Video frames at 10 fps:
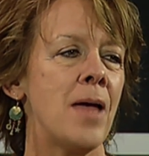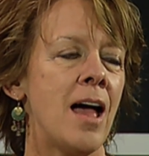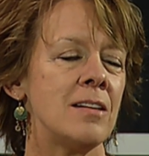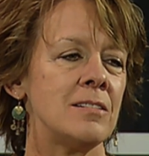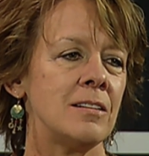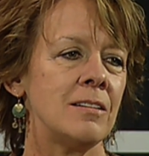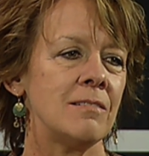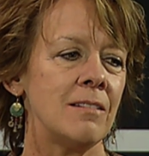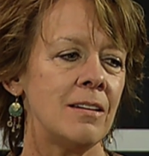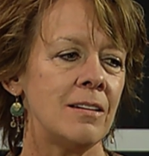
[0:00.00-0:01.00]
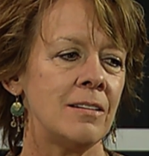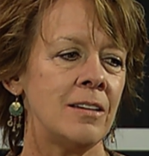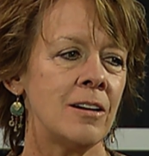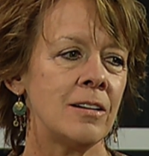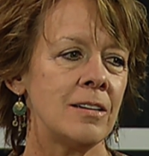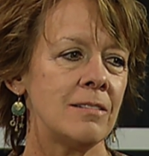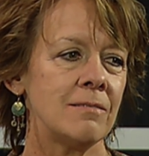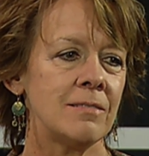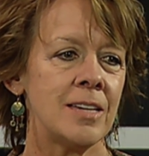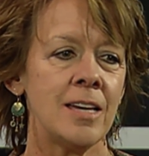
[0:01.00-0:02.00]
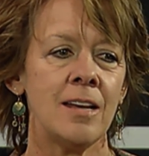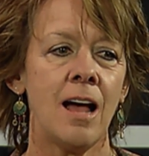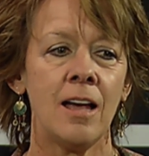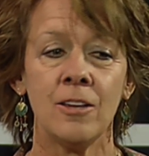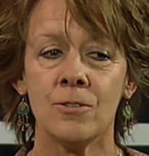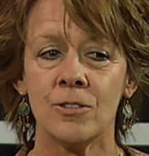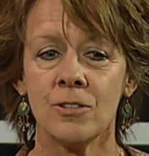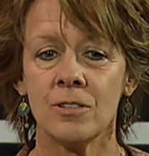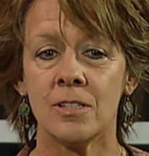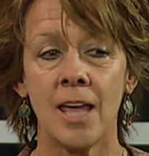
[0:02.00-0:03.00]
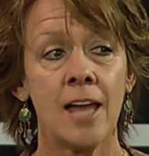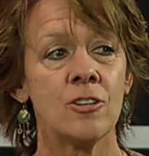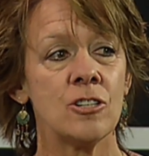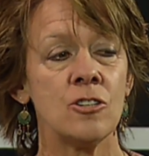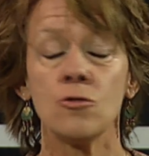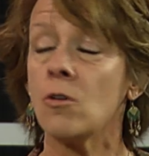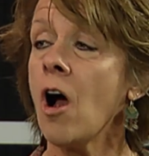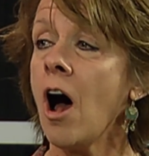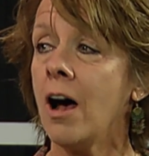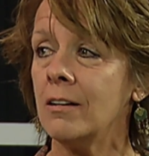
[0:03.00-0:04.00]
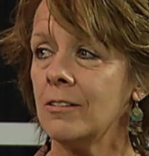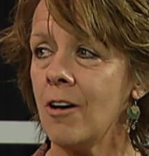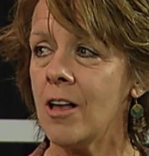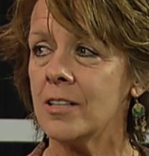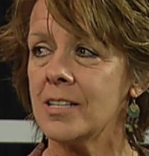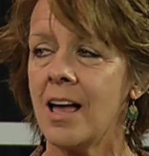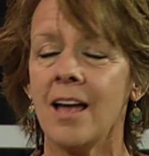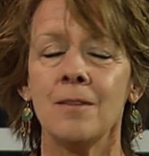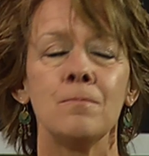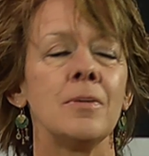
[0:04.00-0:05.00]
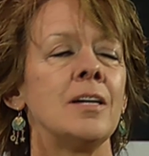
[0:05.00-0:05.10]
As a young kid, I used to sketch and draw all the time.